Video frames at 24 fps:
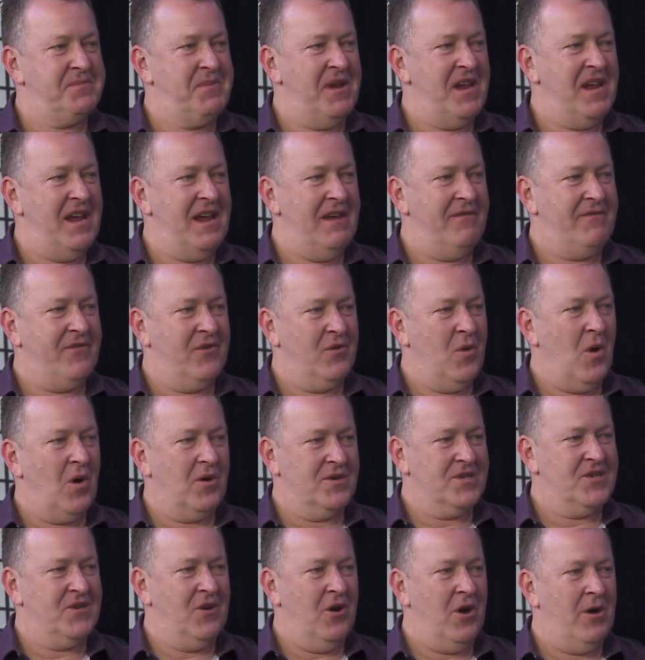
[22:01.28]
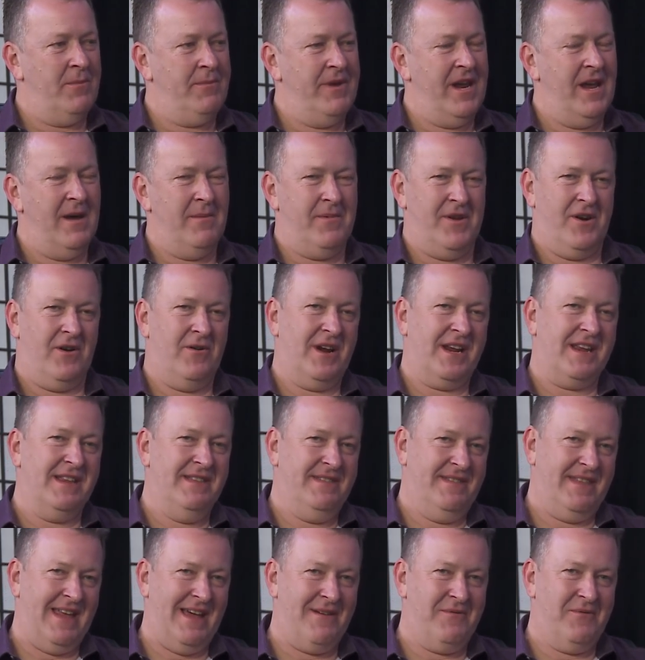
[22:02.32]
spearhead for a long time now, but I
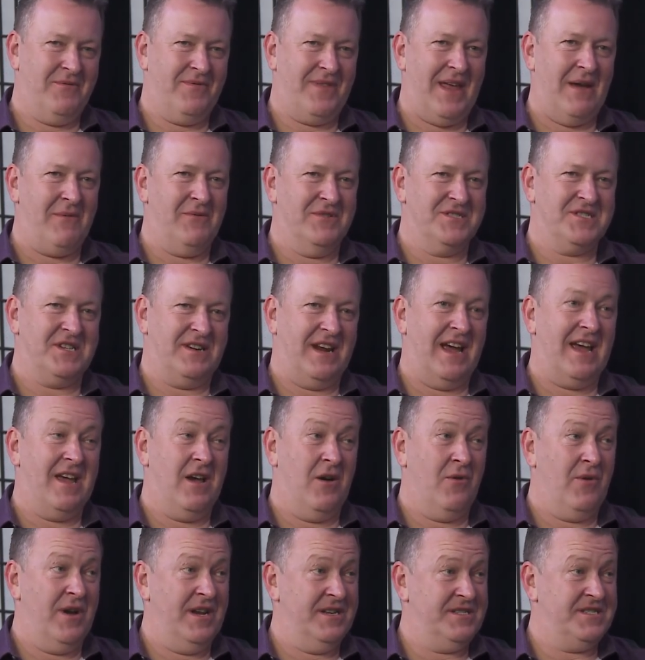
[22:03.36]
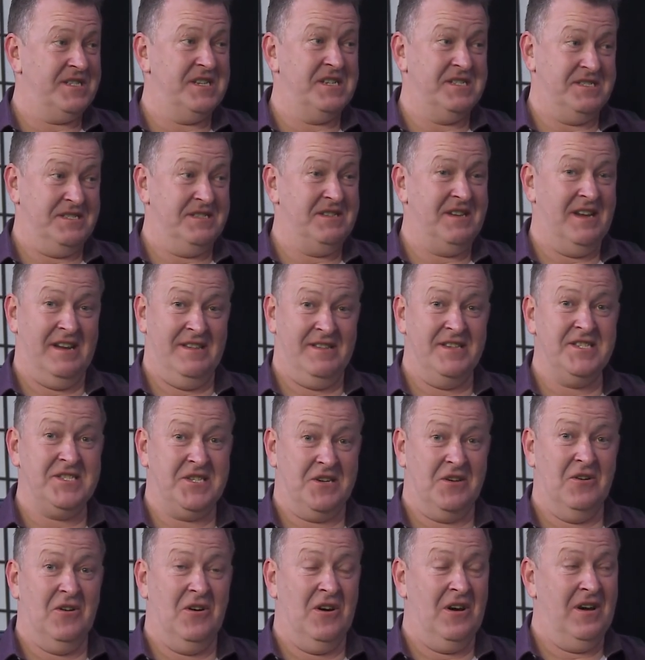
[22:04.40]
reckon that that was the day I went, geez, you know,
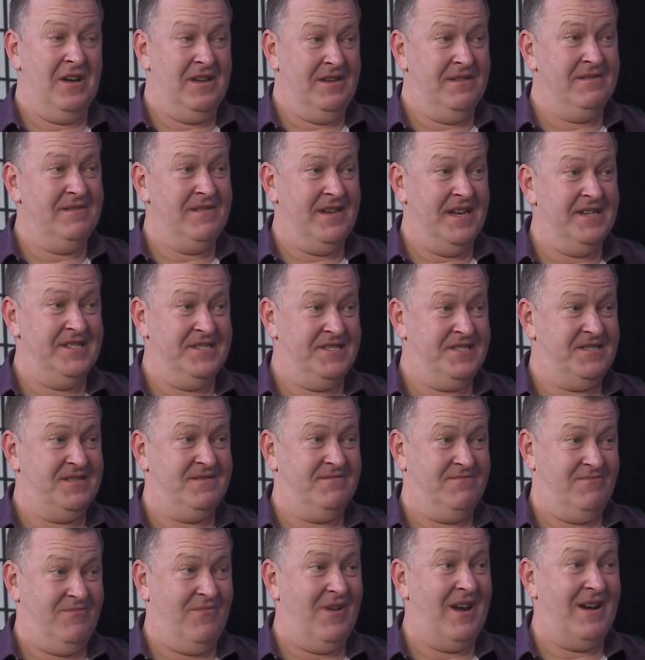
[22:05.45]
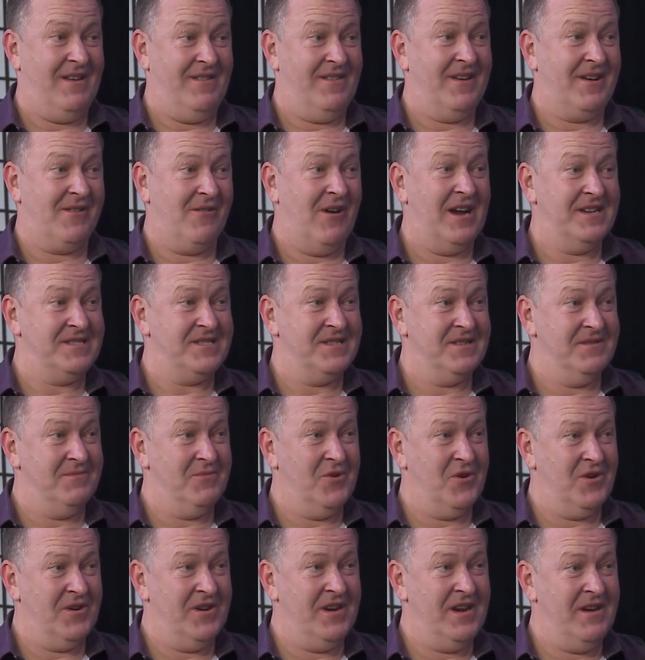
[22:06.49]
this guy is one of the greats of the
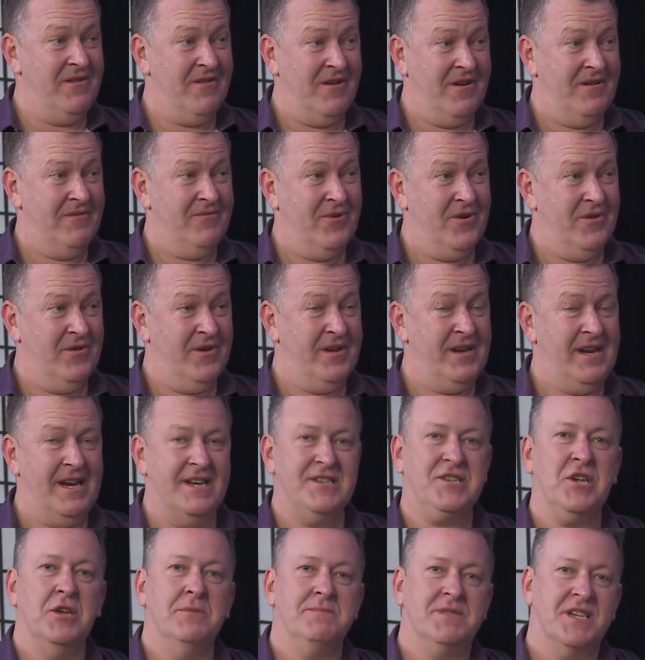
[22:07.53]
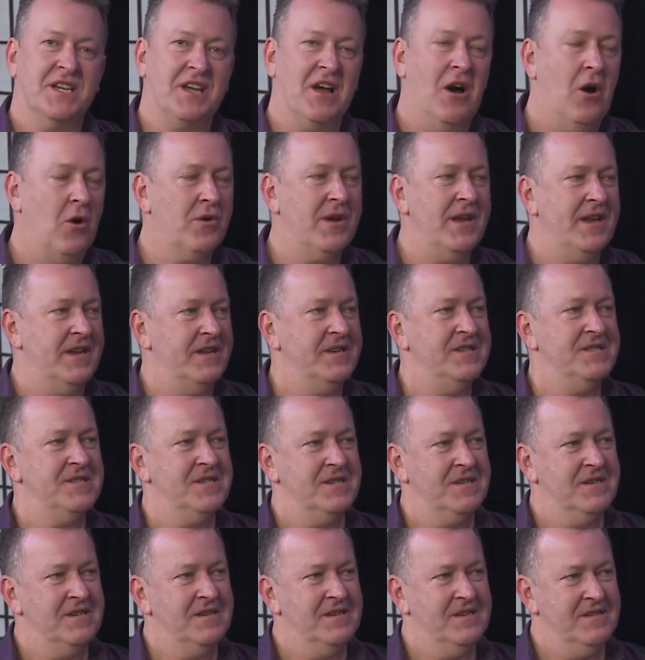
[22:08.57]
modern era, really, in terms of goal kicking. Look,
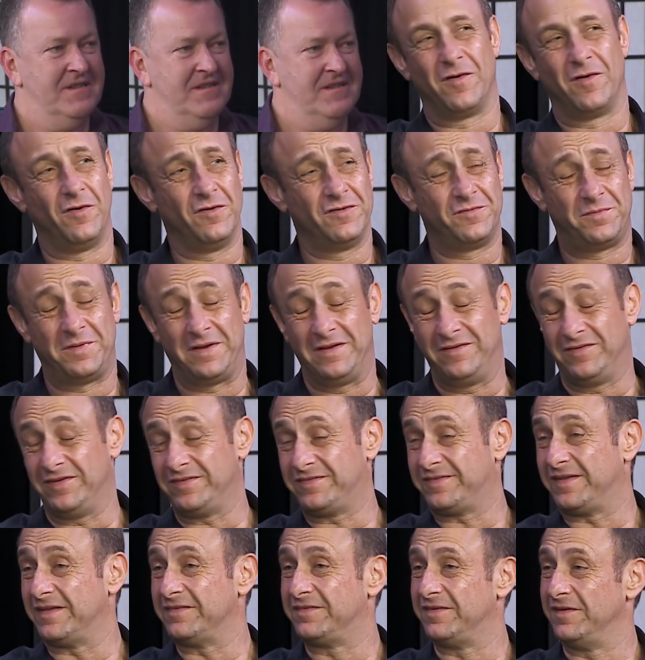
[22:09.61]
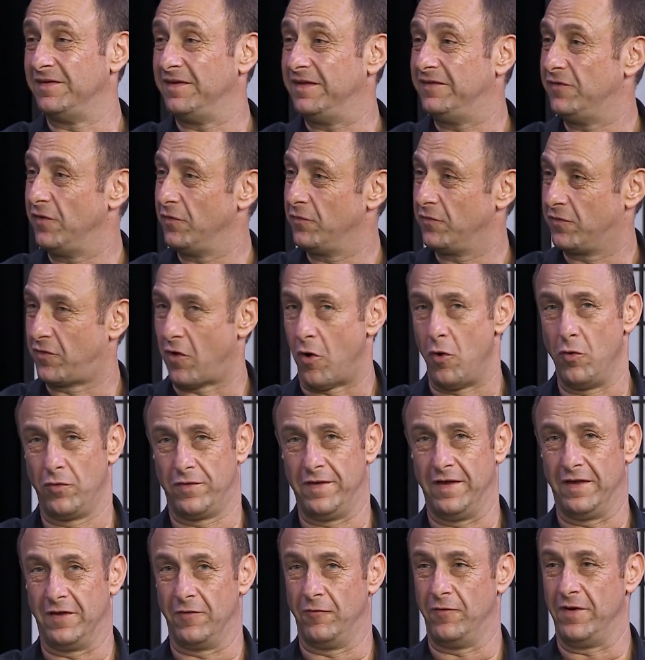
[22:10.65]
he kicked goals, but he just doesn't. He's not a goal
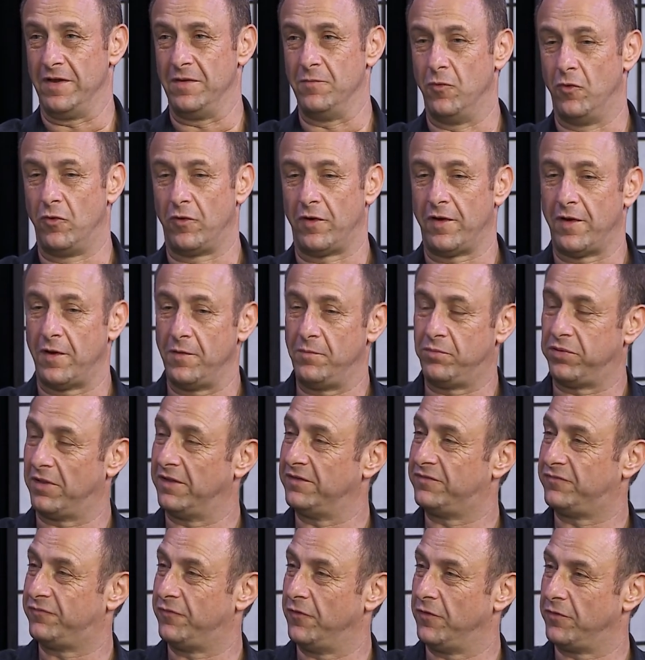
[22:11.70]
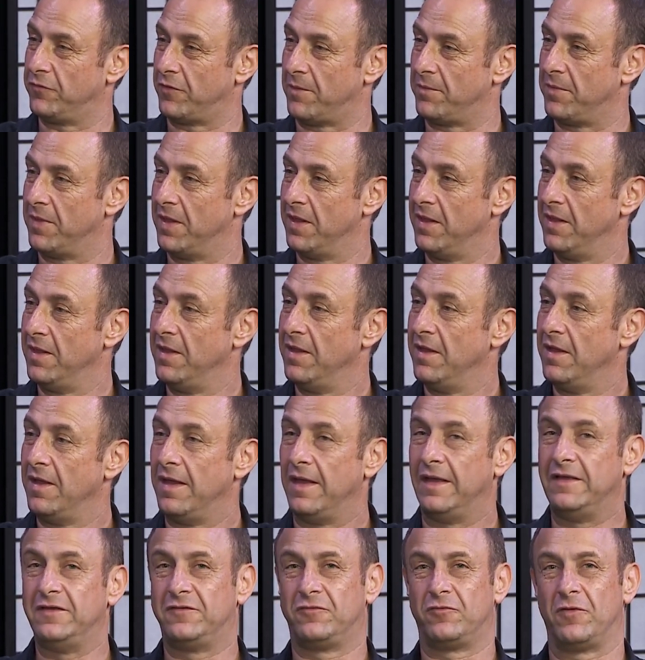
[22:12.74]
kicker anymore. I know he plays His role's up.
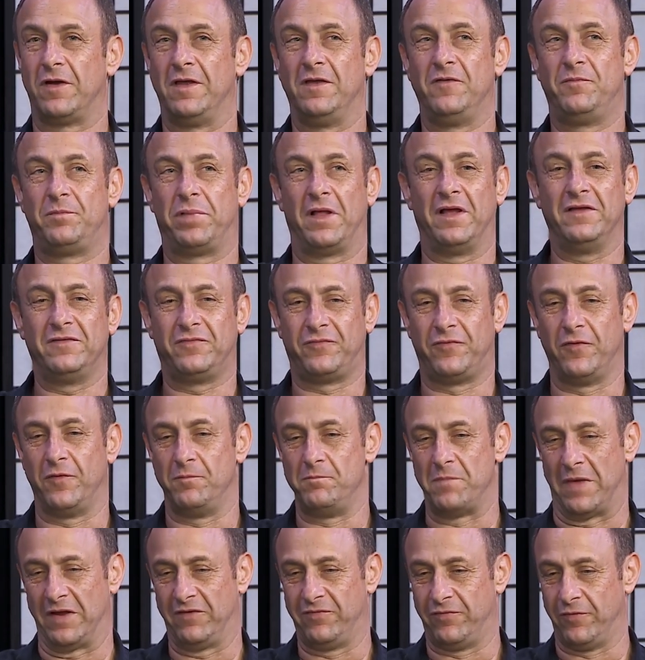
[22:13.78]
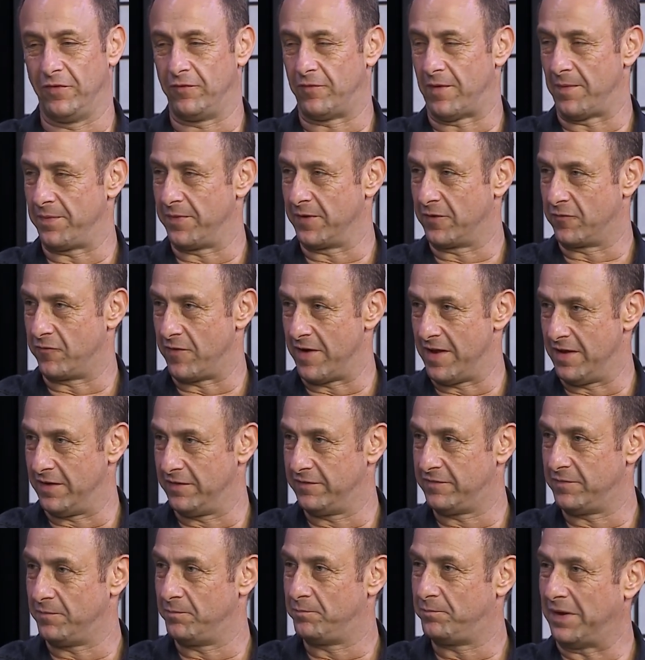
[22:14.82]
changed, not it? He plays much further up the
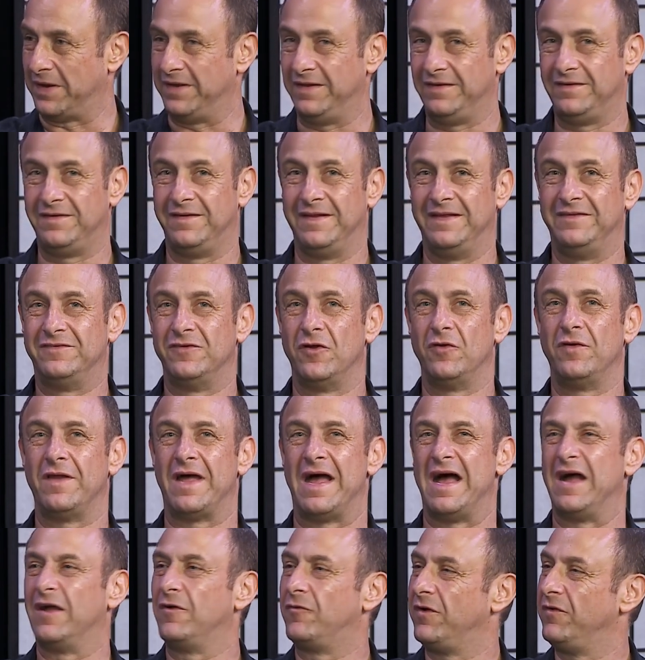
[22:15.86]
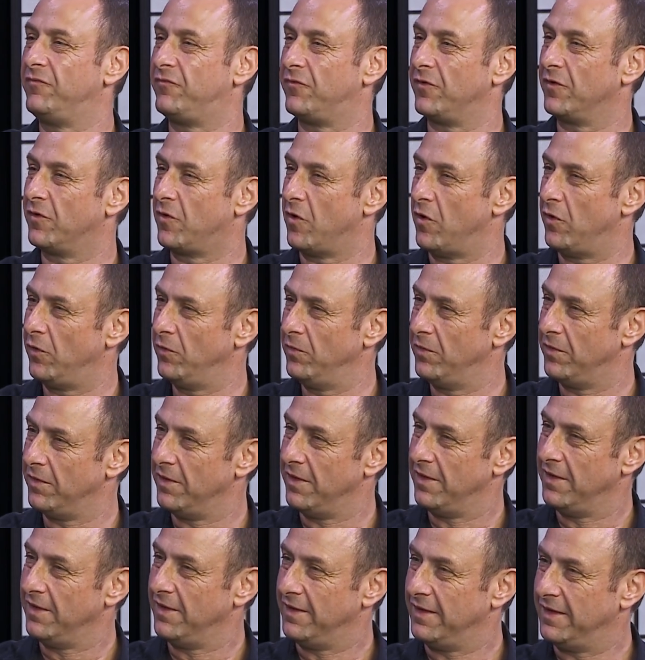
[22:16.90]
ground, but he, he's not hungry for a goal.
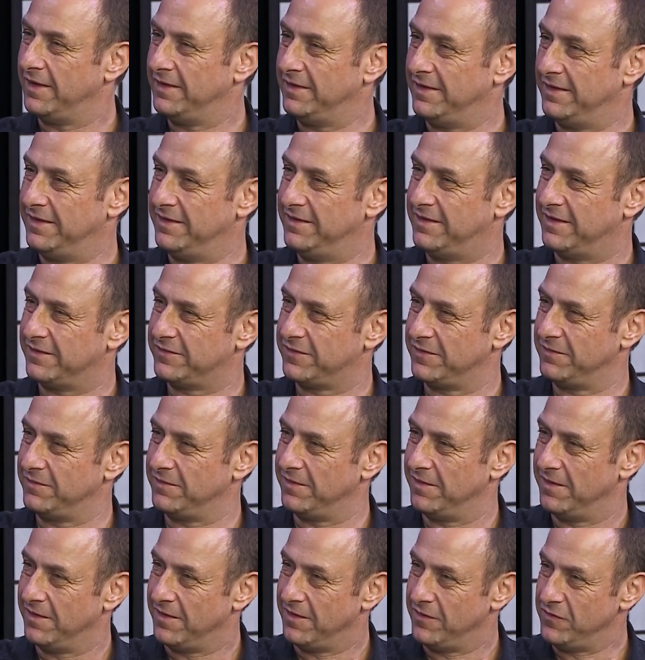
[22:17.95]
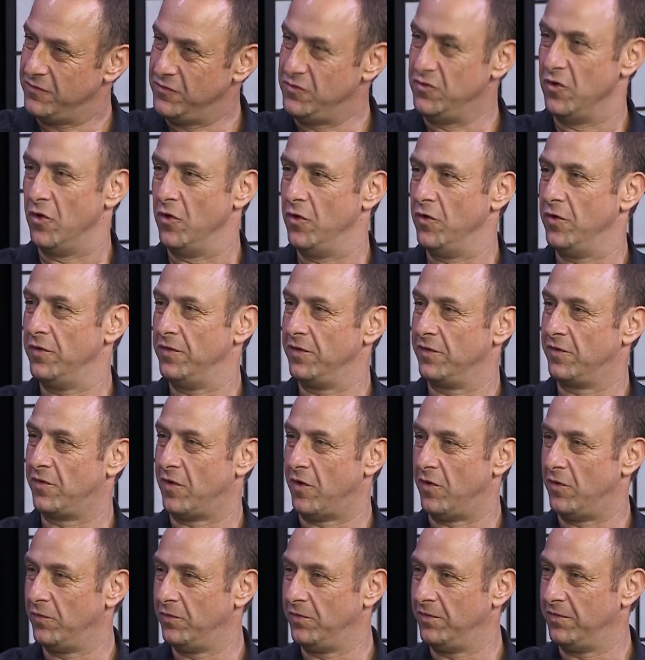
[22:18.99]
Mm. He, he doesn't yearn a
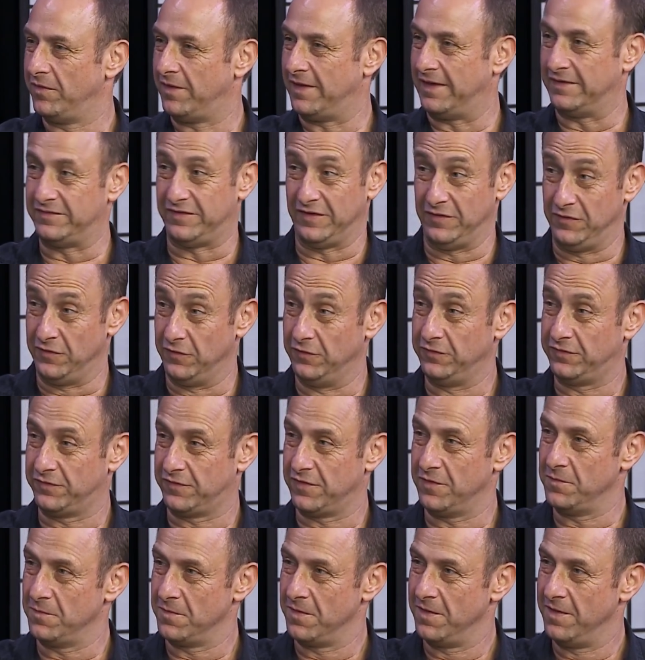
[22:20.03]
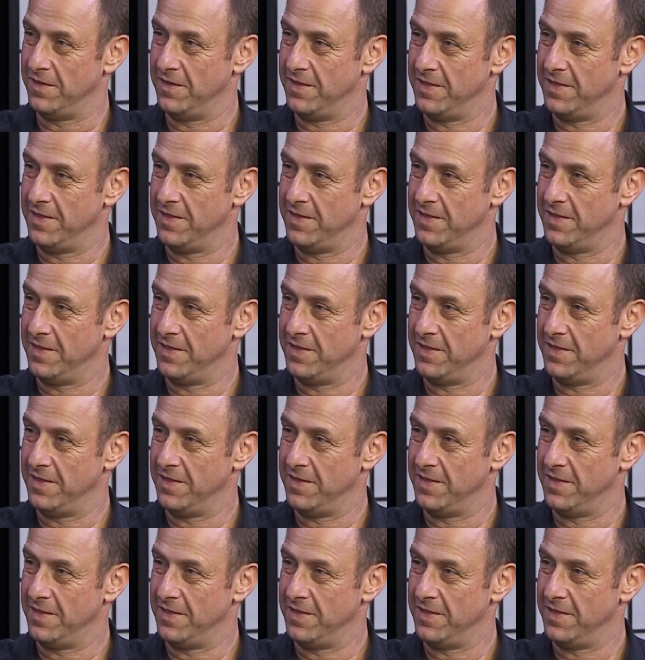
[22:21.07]
goal as he used to.